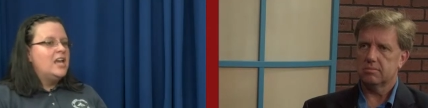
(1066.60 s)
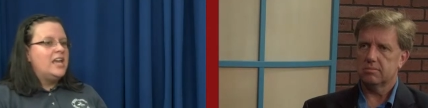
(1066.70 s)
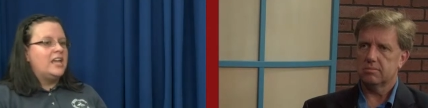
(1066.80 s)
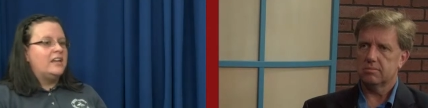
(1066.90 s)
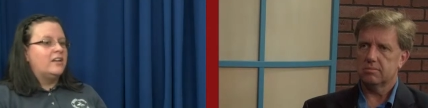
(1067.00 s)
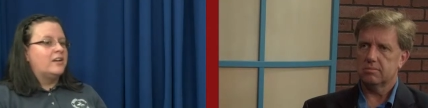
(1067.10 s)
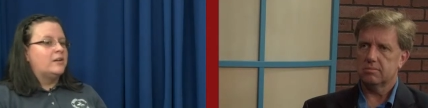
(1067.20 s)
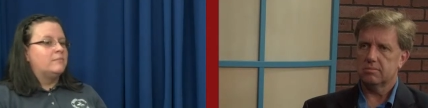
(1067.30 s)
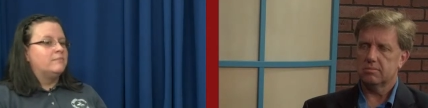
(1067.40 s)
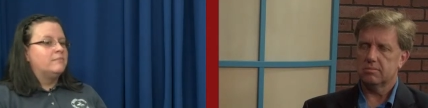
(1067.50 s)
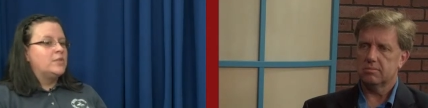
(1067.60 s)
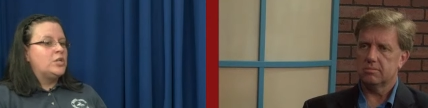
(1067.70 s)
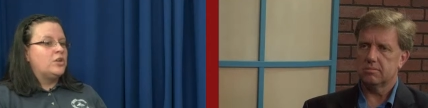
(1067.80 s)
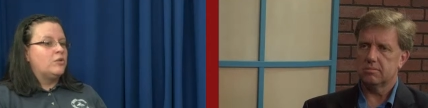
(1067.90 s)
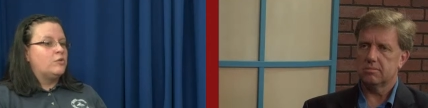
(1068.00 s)
Speaker 1: in um, you
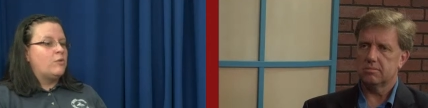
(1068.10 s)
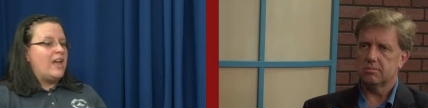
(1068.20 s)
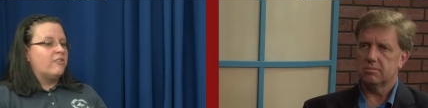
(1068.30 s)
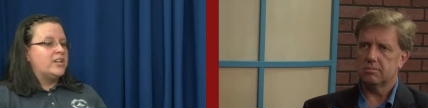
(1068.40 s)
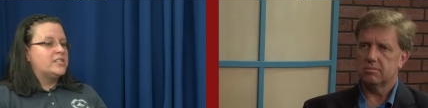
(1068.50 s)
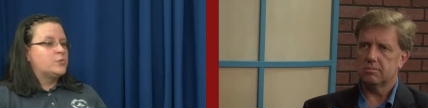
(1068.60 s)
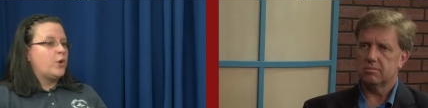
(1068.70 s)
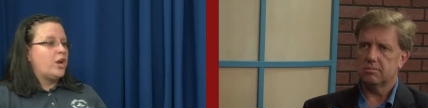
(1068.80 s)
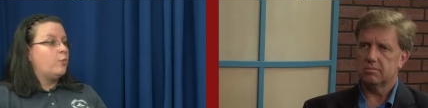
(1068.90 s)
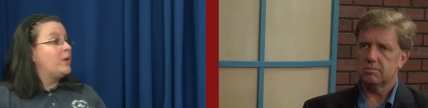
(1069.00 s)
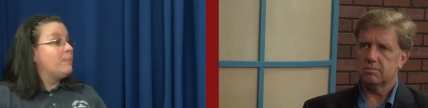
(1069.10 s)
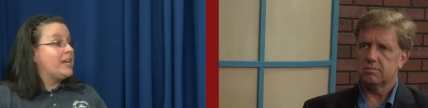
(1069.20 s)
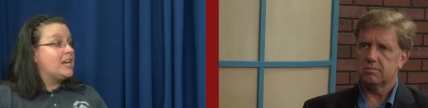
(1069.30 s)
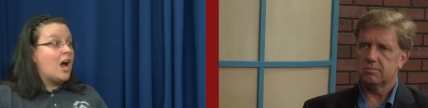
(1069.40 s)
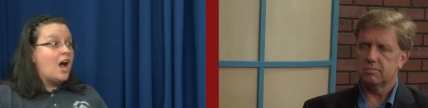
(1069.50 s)
know areas where we
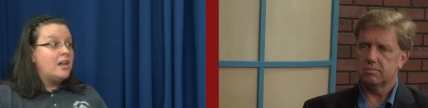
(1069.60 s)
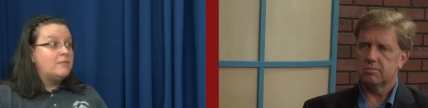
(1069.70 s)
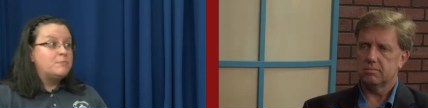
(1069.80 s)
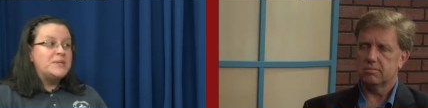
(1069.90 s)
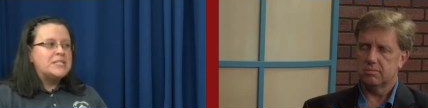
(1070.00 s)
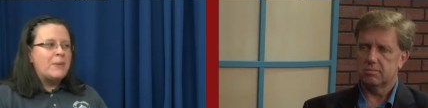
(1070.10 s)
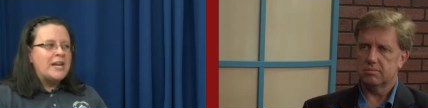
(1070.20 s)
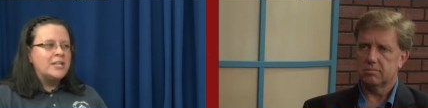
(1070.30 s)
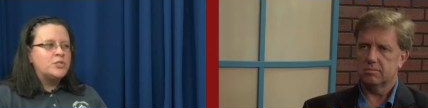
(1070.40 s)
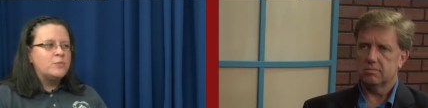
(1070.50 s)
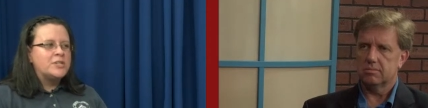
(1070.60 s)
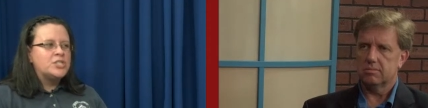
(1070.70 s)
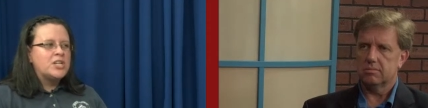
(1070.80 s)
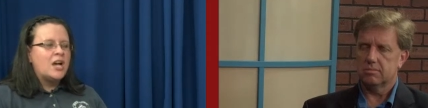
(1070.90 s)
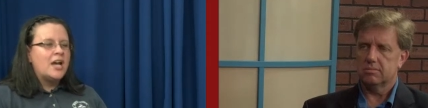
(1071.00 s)
might not be spending too much
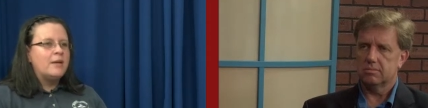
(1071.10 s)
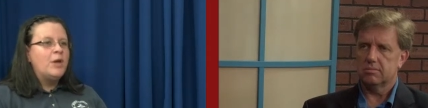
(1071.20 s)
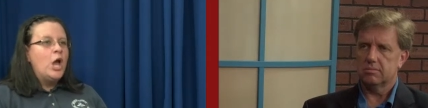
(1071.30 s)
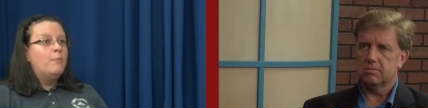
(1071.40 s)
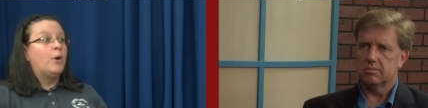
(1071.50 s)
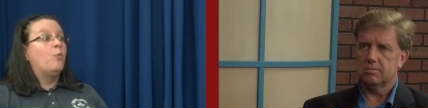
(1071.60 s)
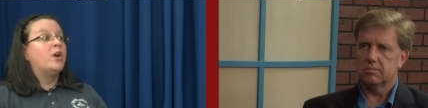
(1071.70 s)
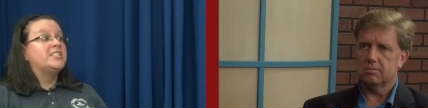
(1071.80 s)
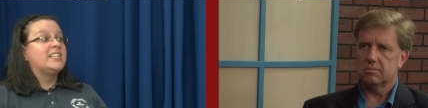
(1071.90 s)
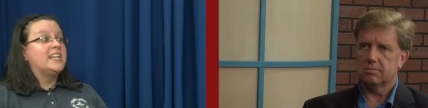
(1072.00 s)
time. But once it